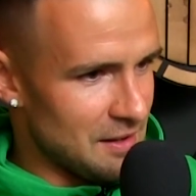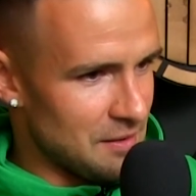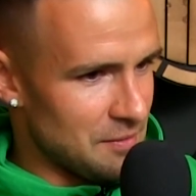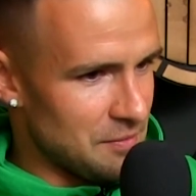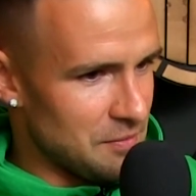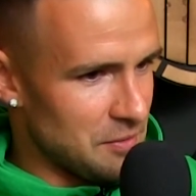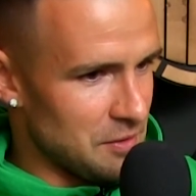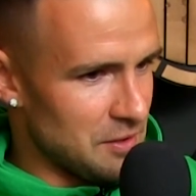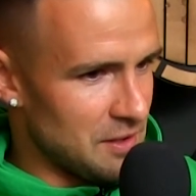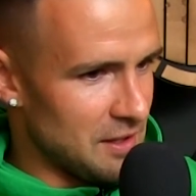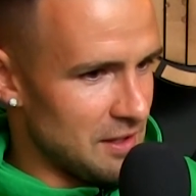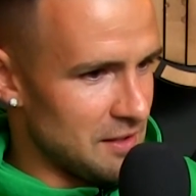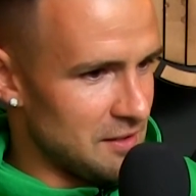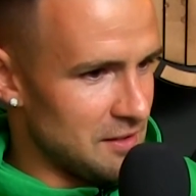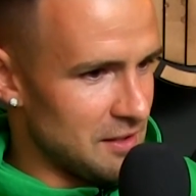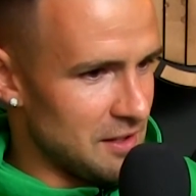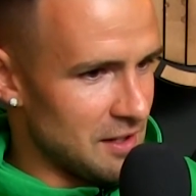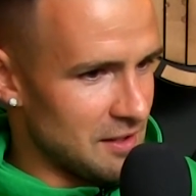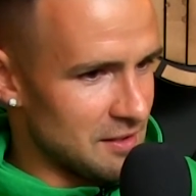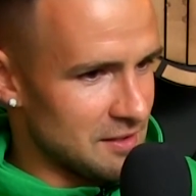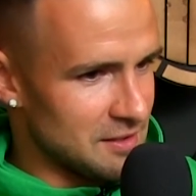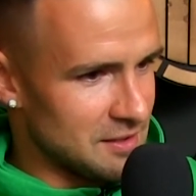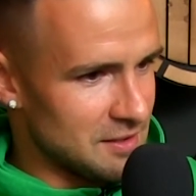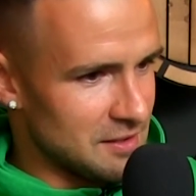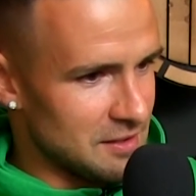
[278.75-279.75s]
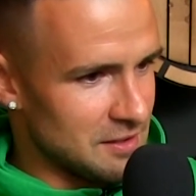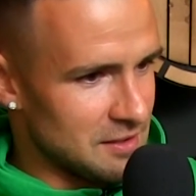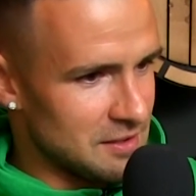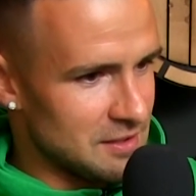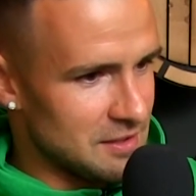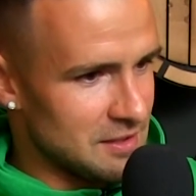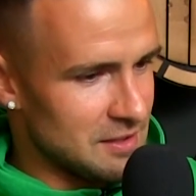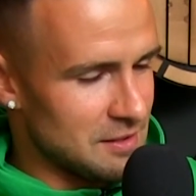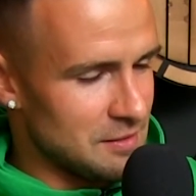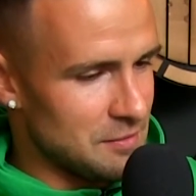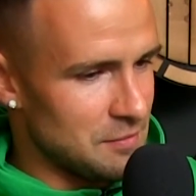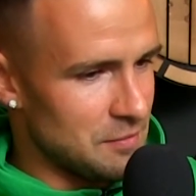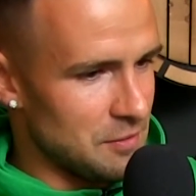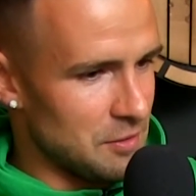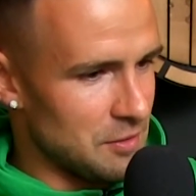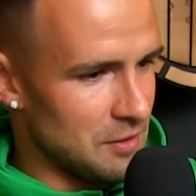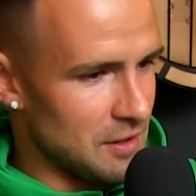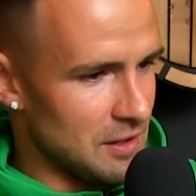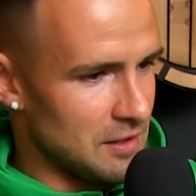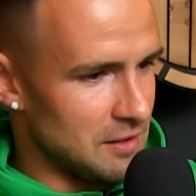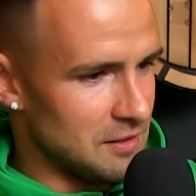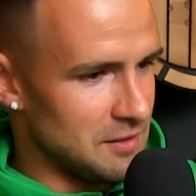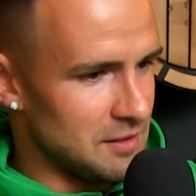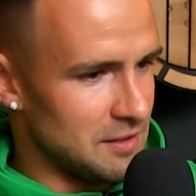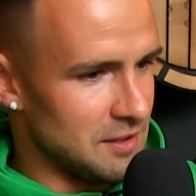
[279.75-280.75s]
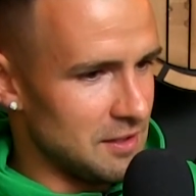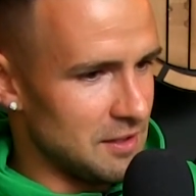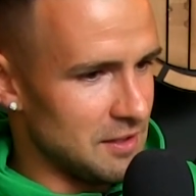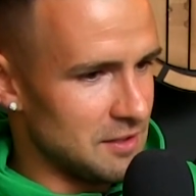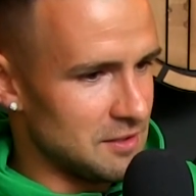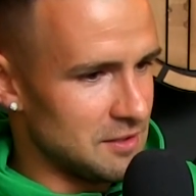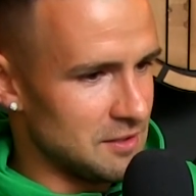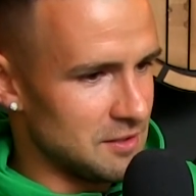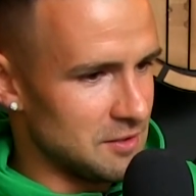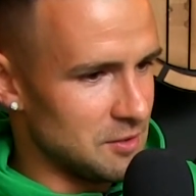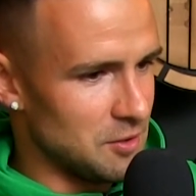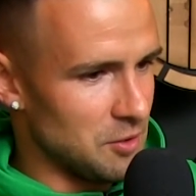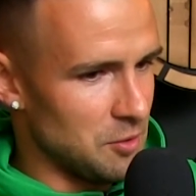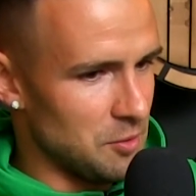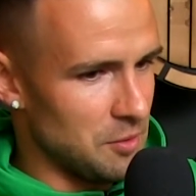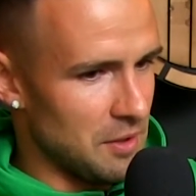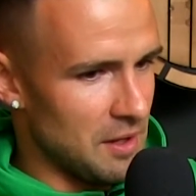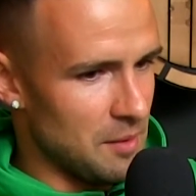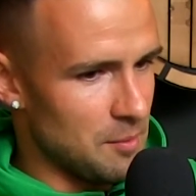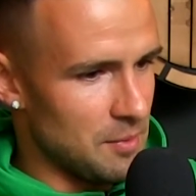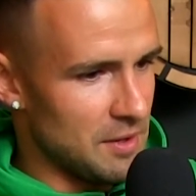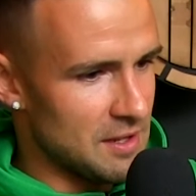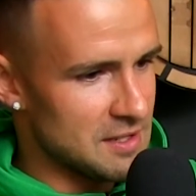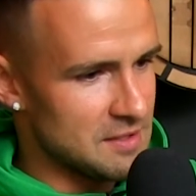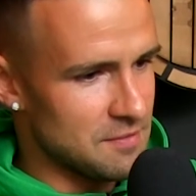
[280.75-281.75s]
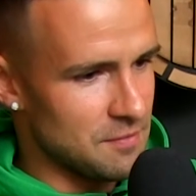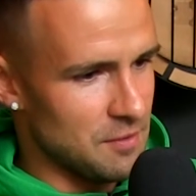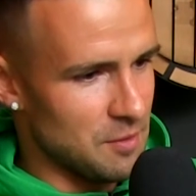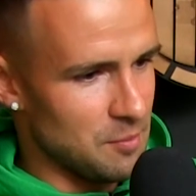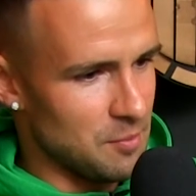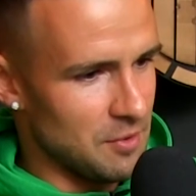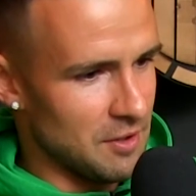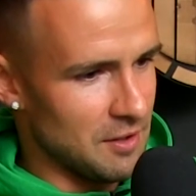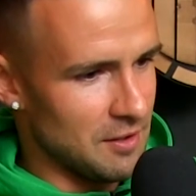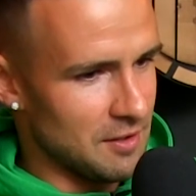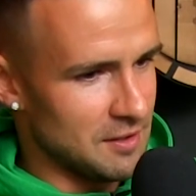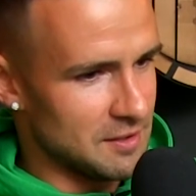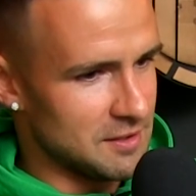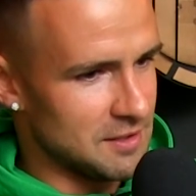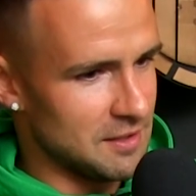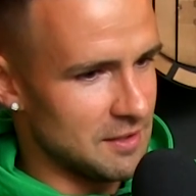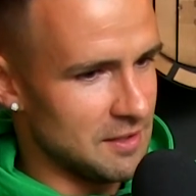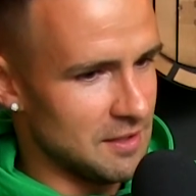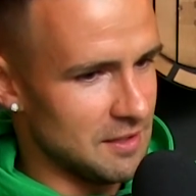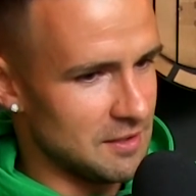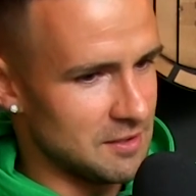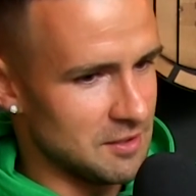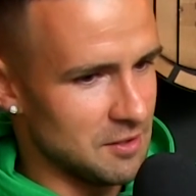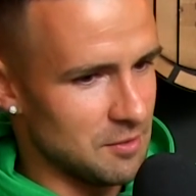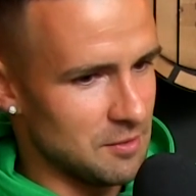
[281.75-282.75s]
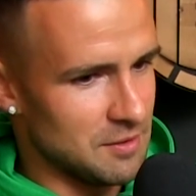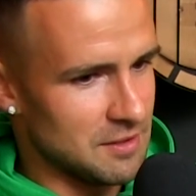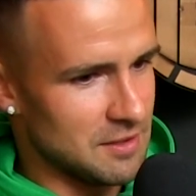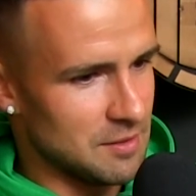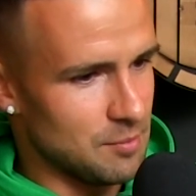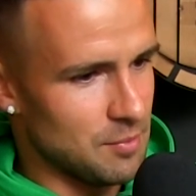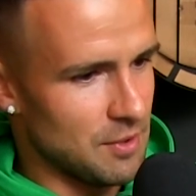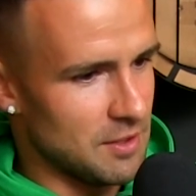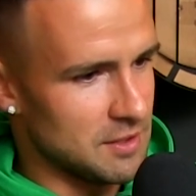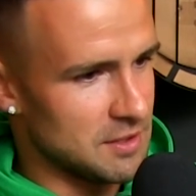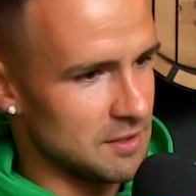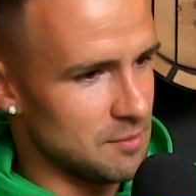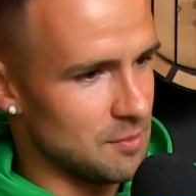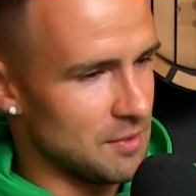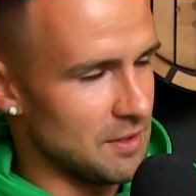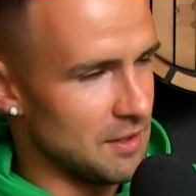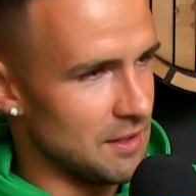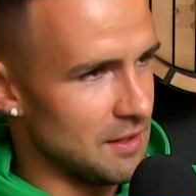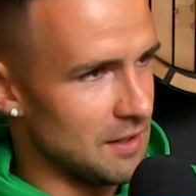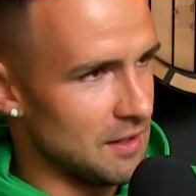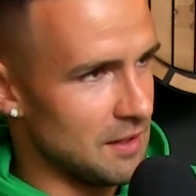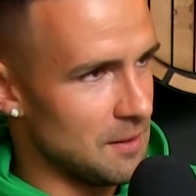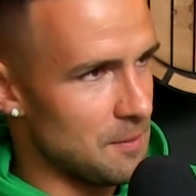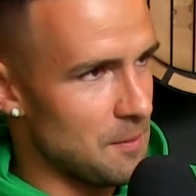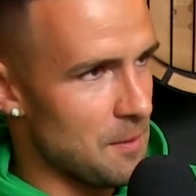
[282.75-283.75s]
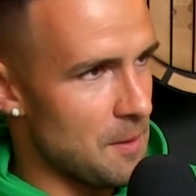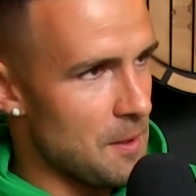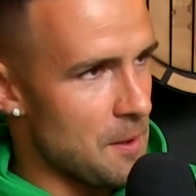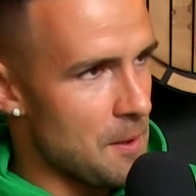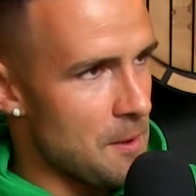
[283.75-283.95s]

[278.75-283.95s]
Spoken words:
for the other youngsters, for other teenagers growing up as footballers, that there's always a possibility